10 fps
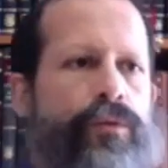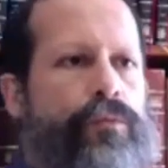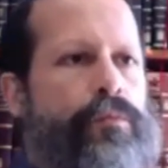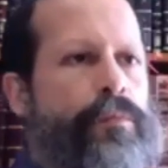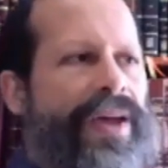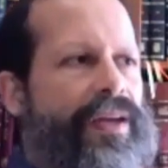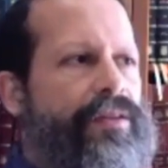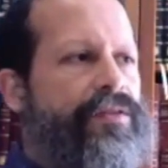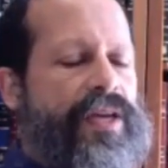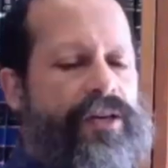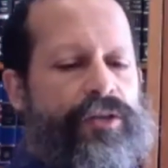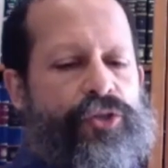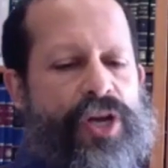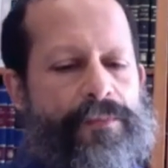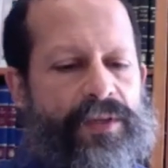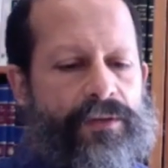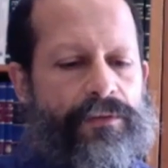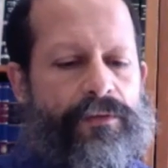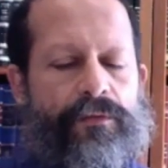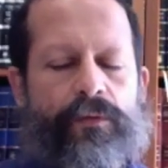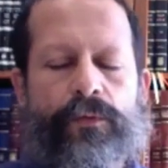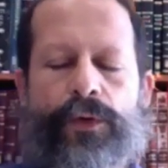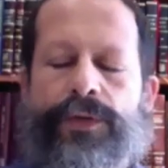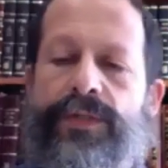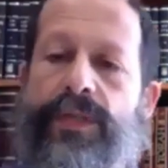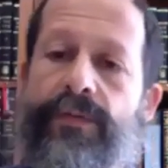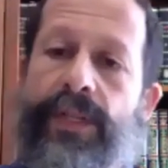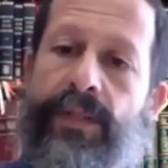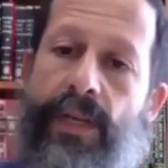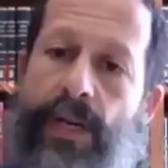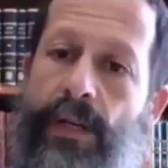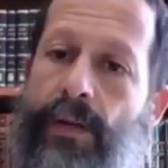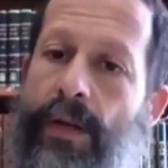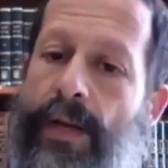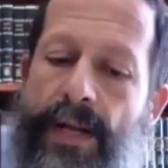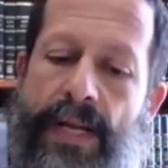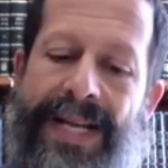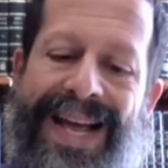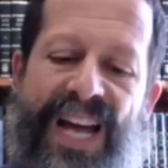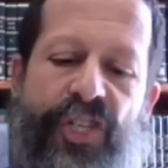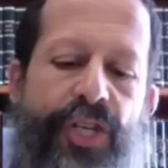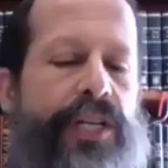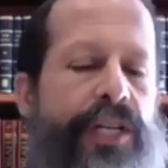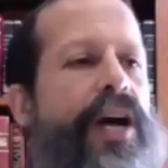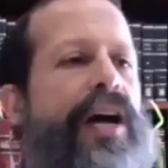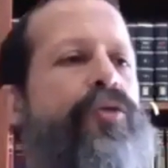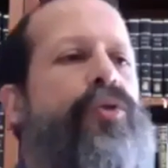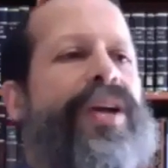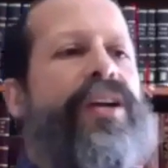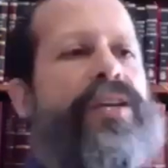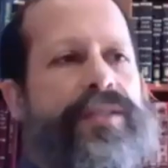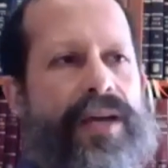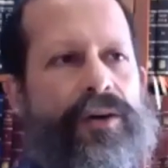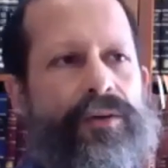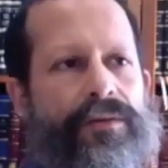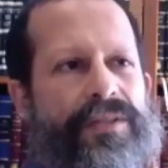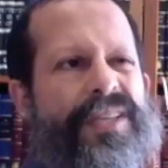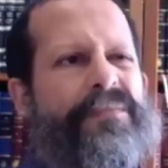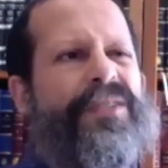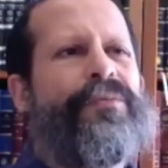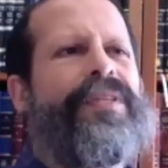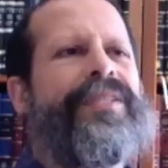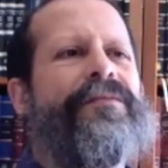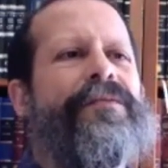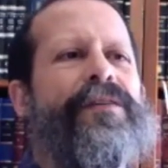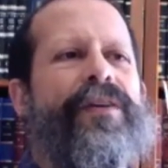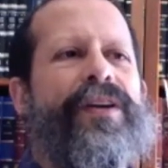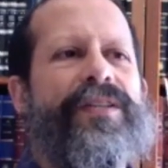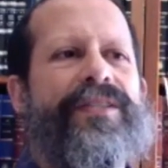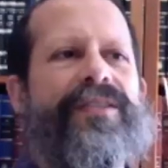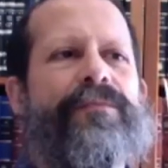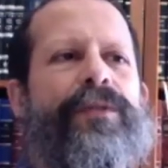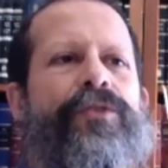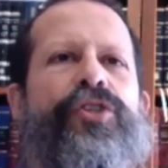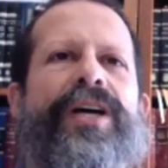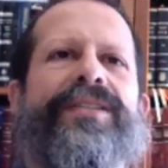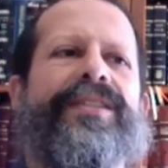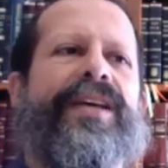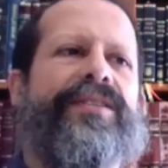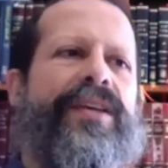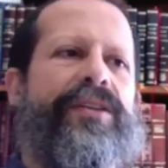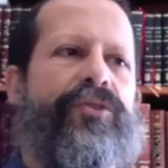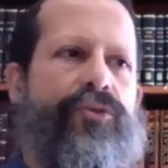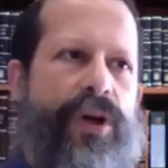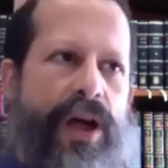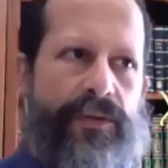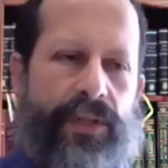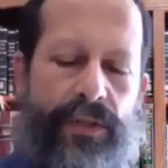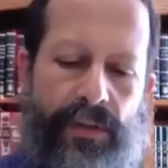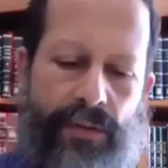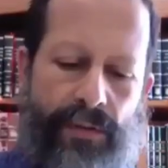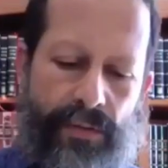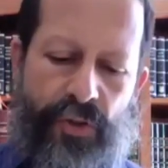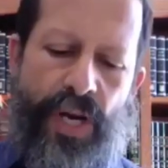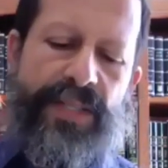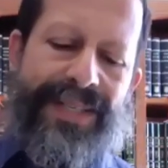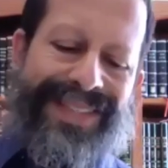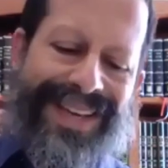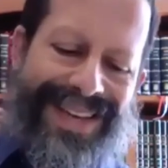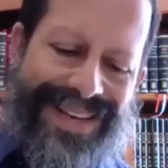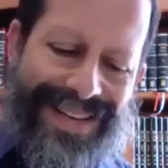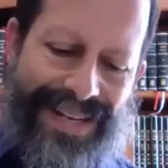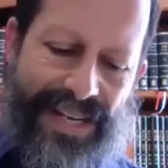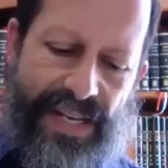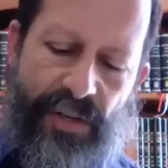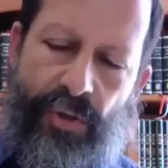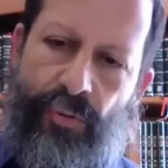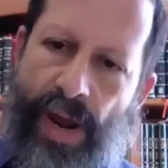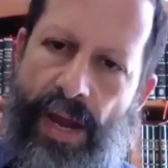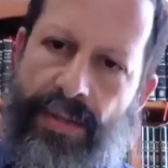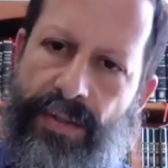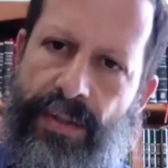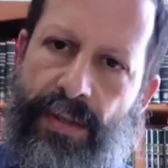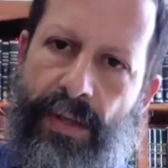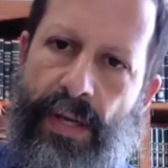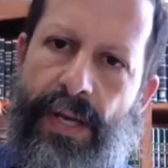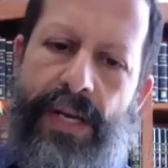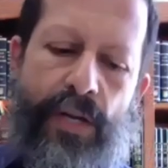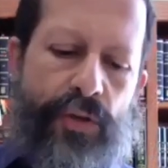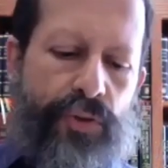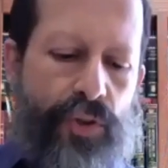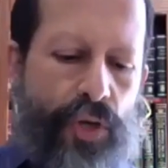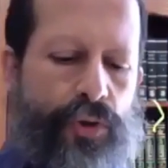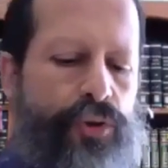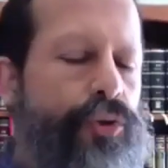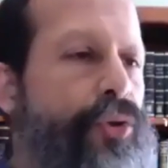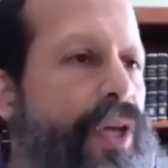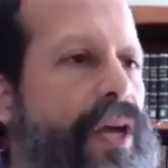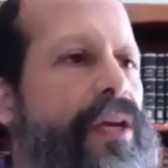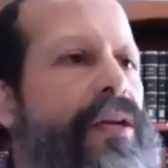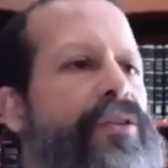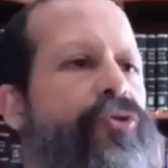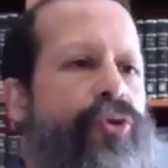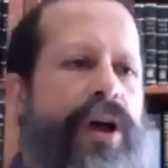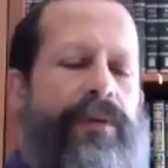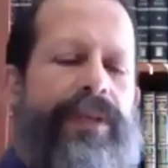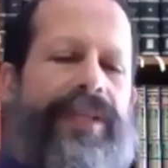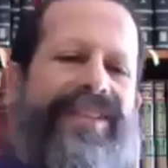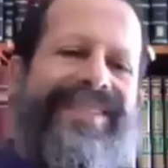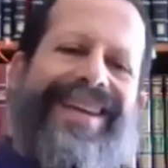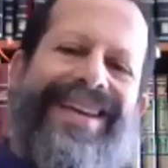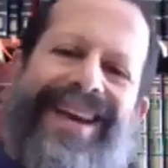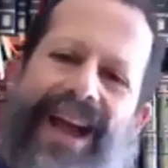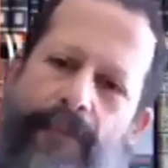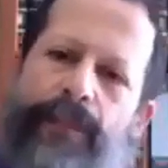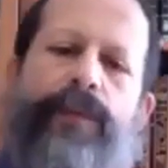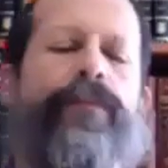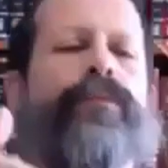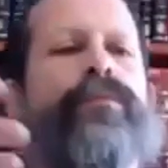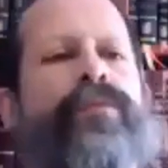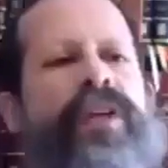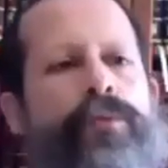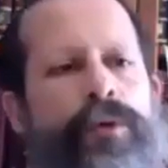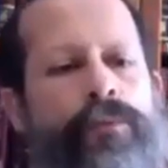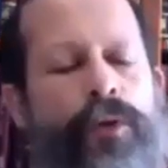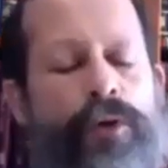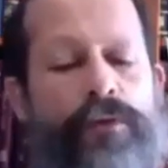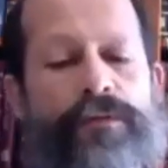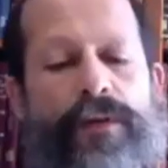Bet, second chapter, verse 17. Kasher yachanu kenisau. Seems to be something very simple. Just as they travel, just as they rest, so should they travel. As they camp, they will move.